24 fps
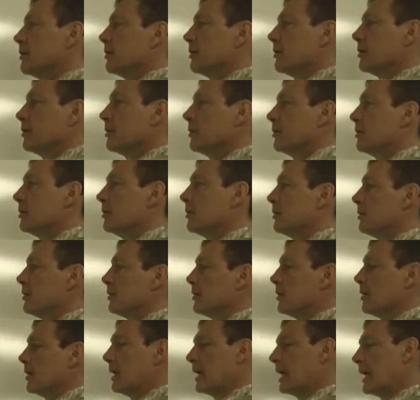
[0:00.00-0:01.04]

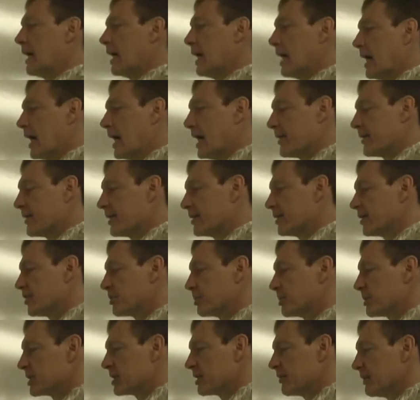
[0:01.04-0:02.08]
I think the
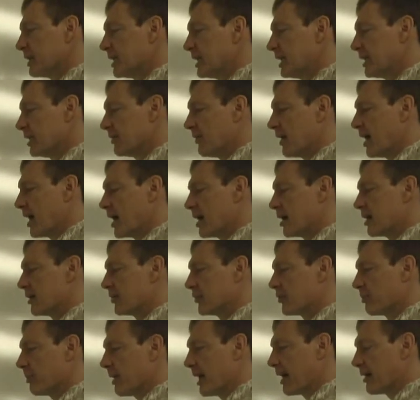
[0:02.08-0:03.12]
specific heat of iron
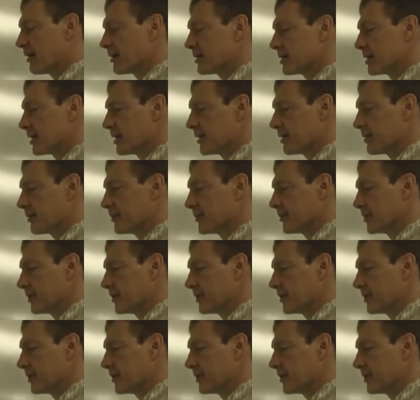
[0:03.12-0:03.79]
is about, uh,